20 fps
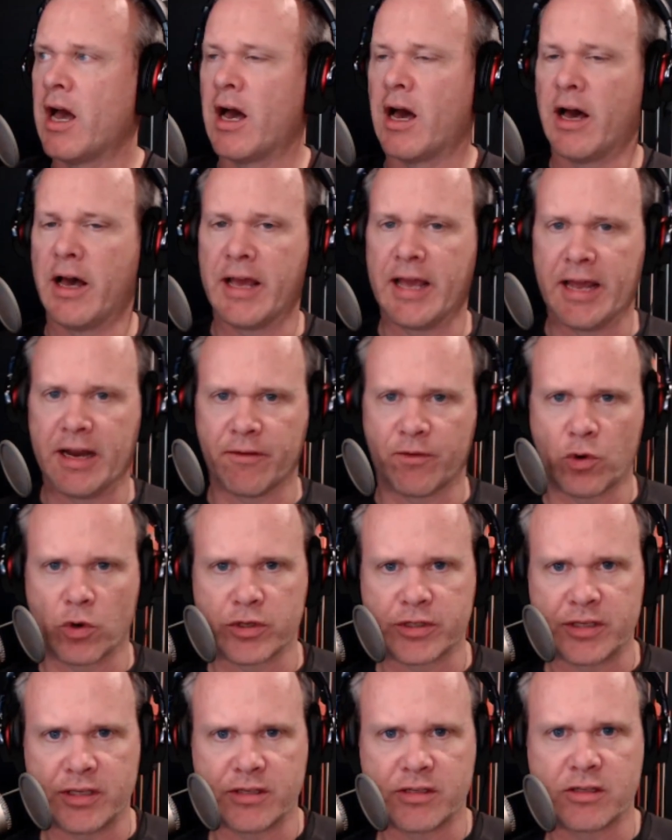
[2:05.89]
uh, and of
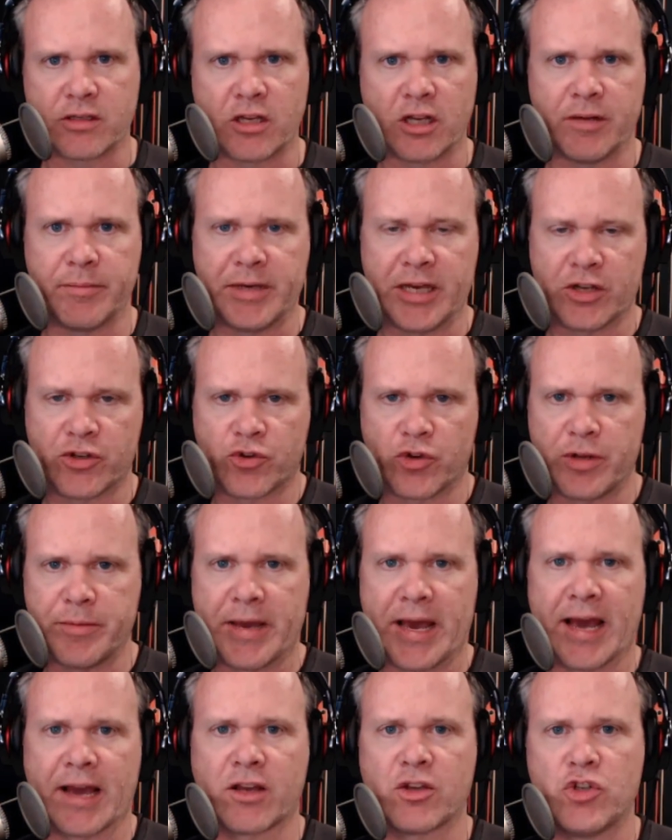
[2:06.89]
course, this is going to be a
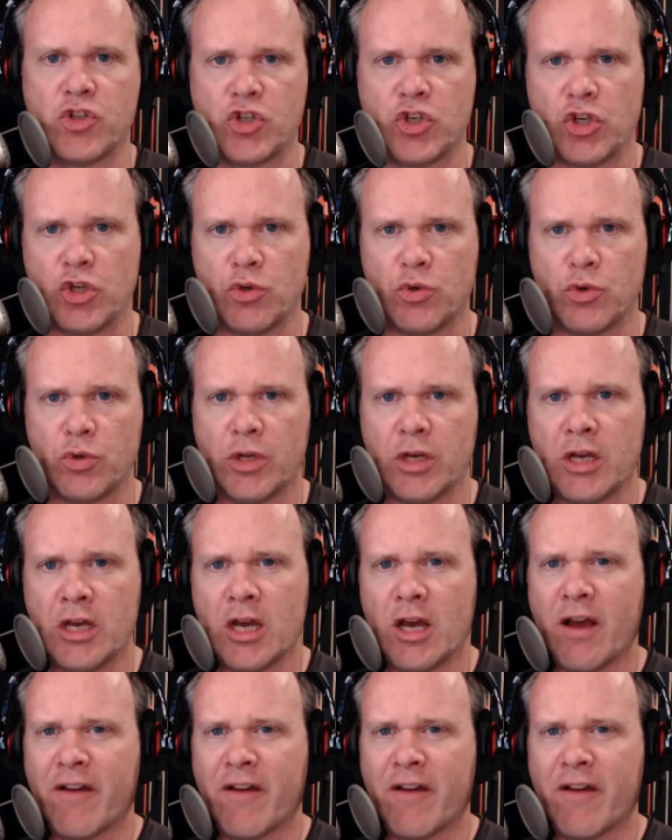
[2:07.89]
DreamHack June